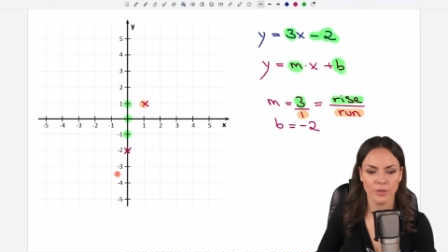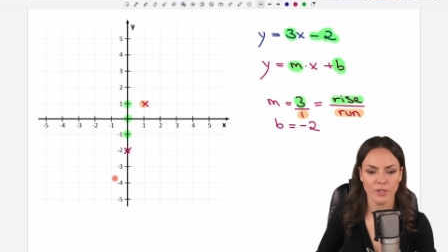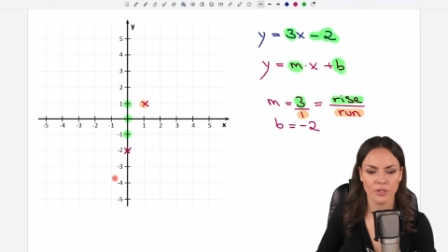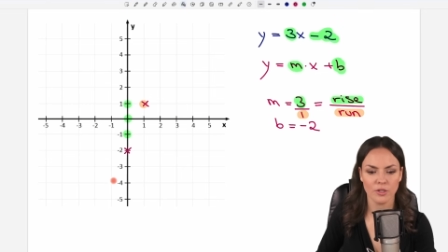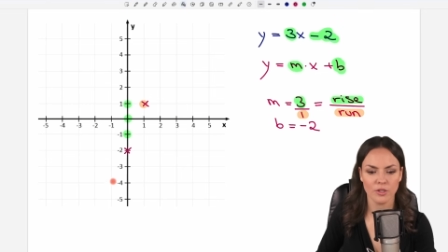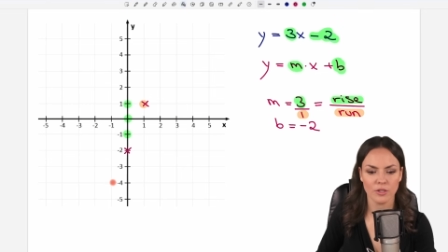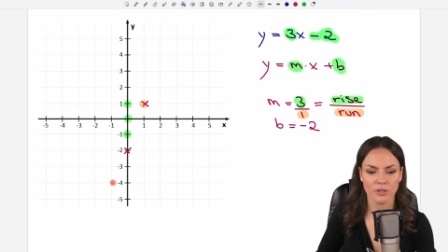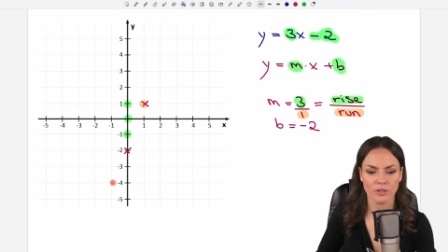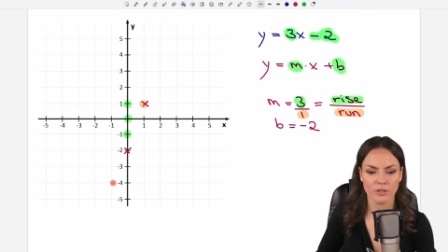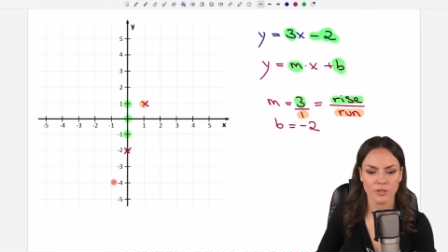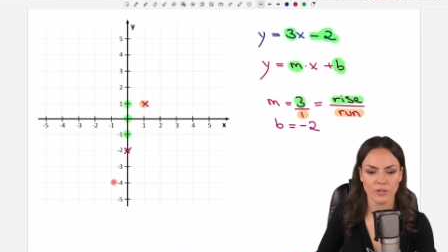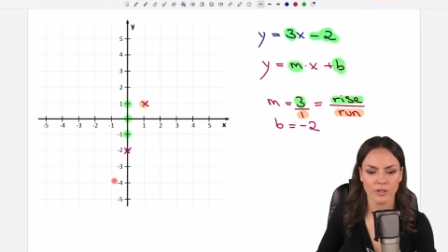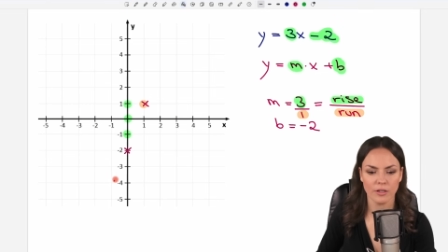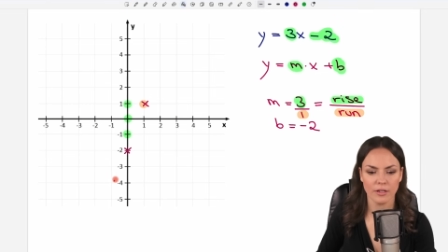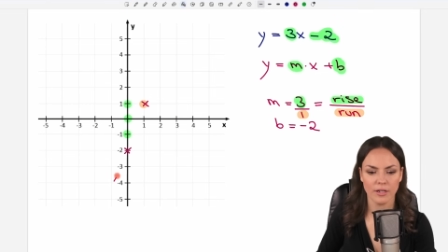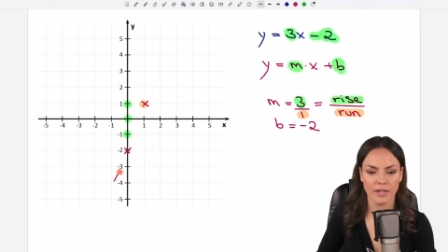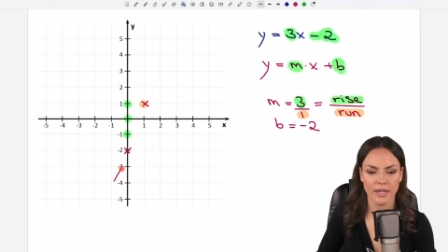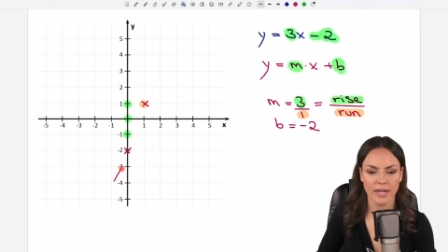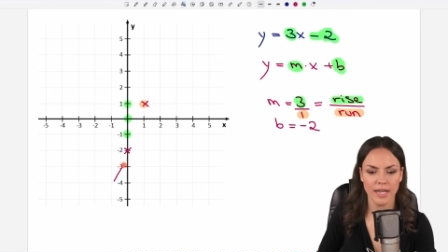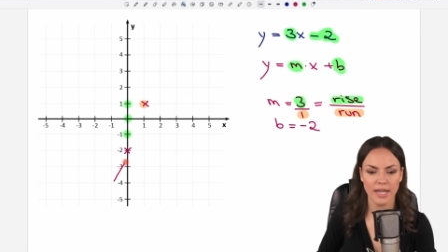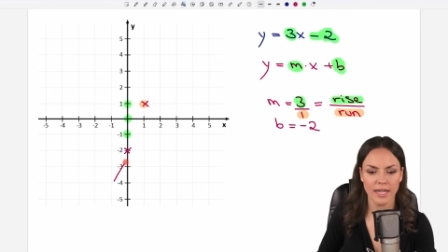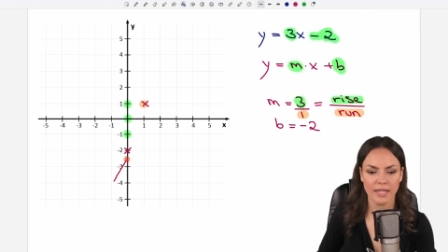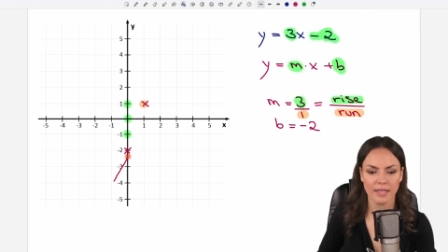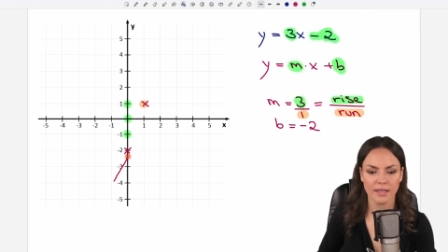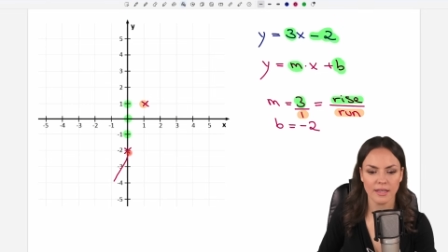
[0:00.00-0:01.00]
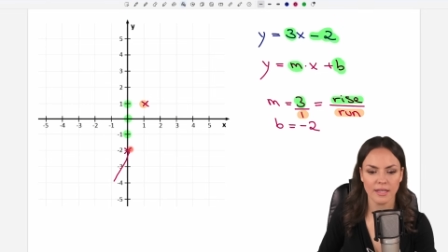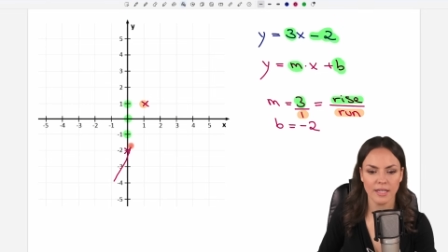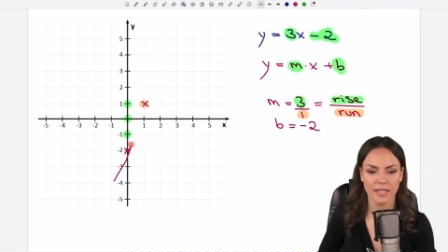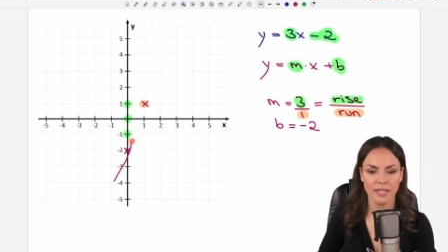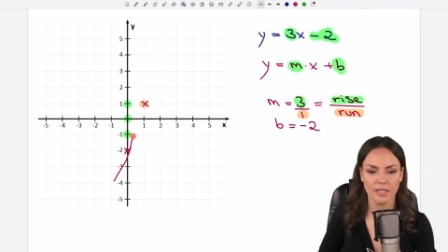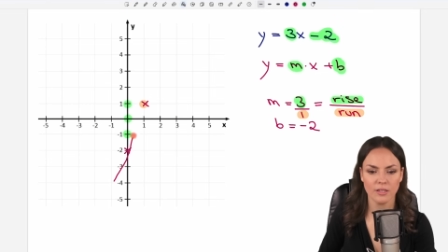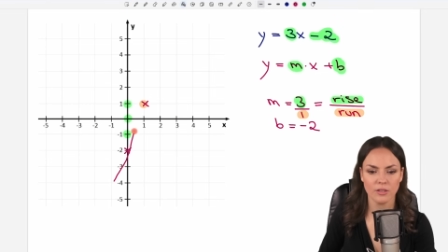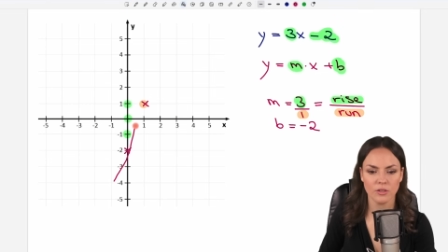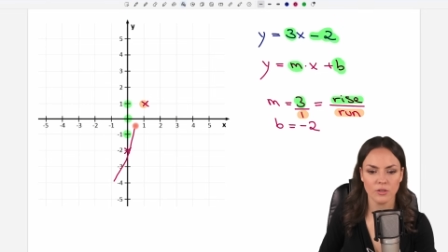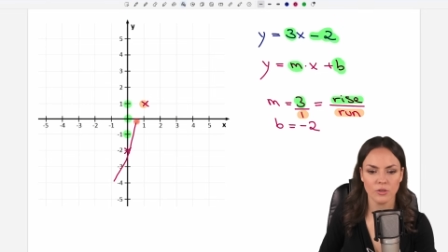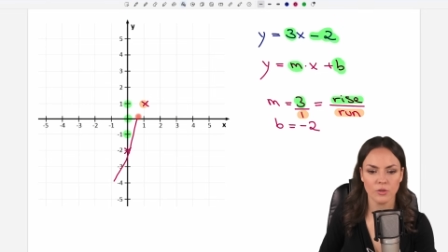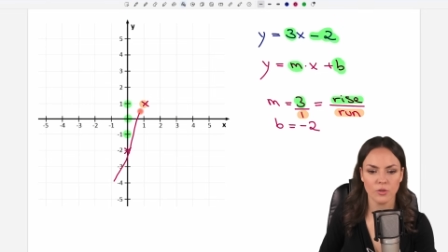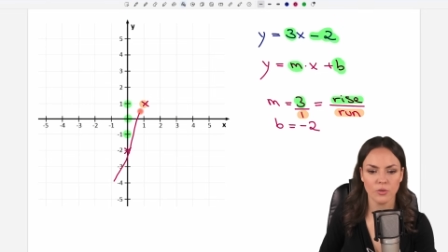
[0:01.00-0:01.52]
we just connect
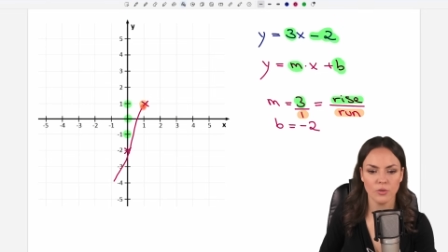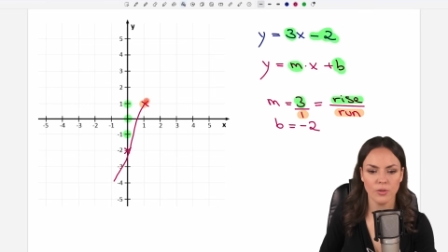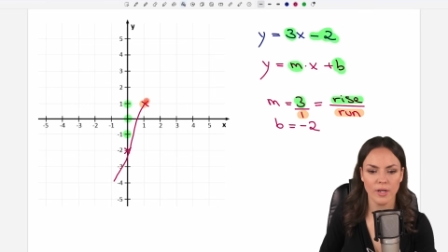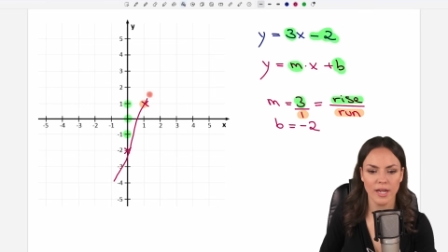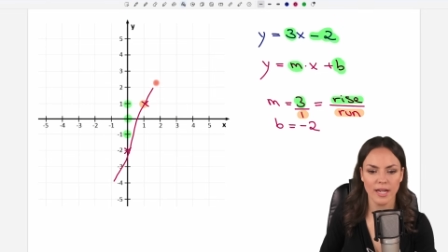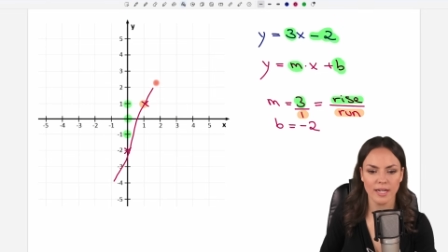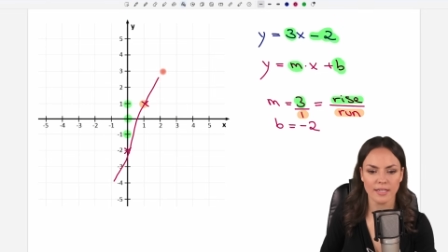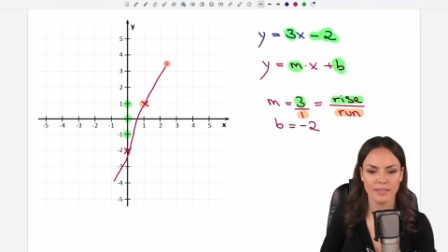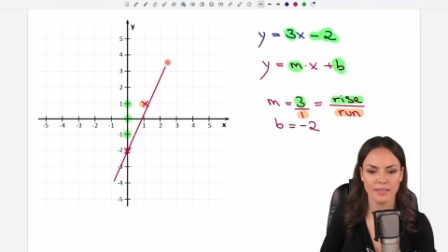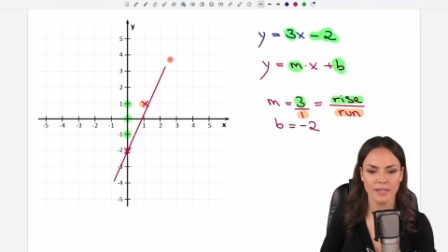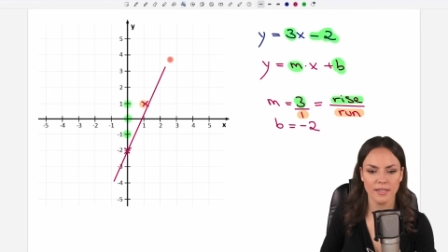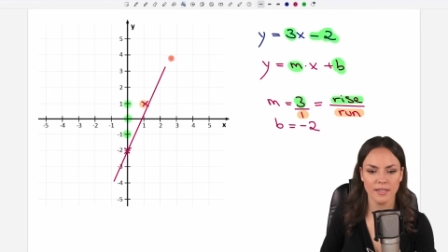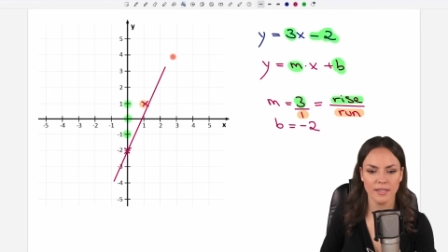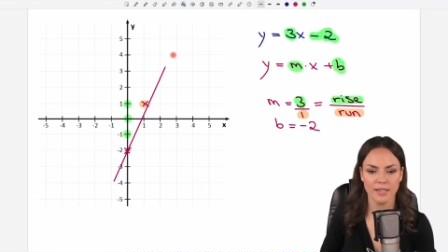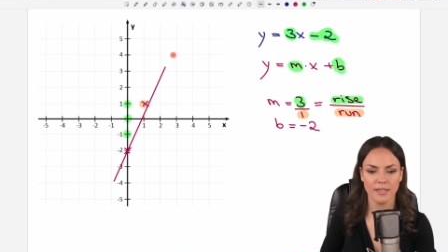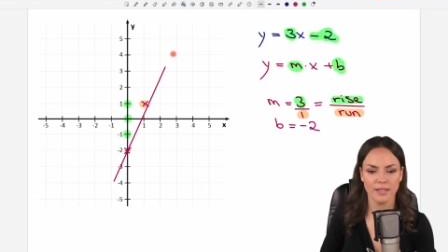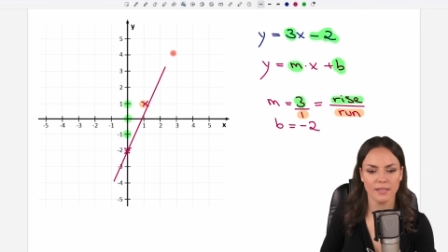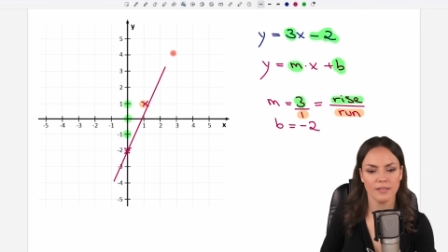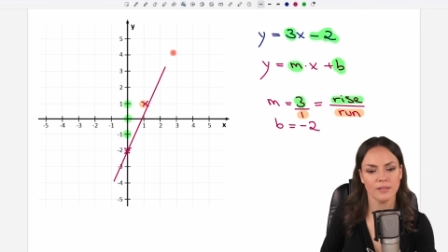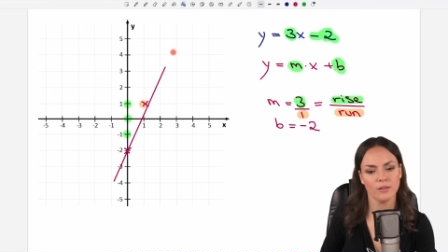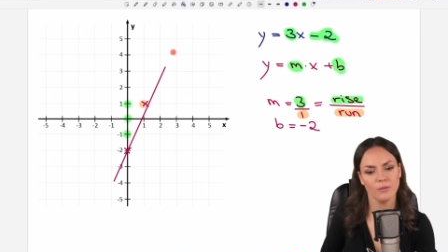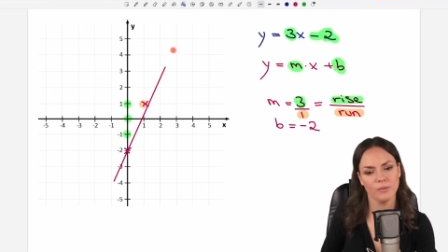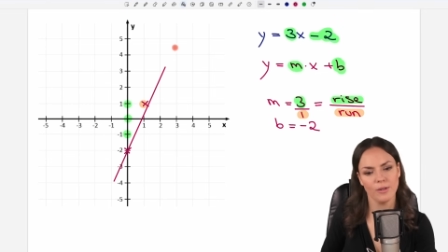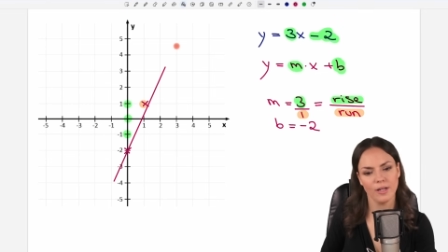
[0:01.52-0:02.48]
these two x's.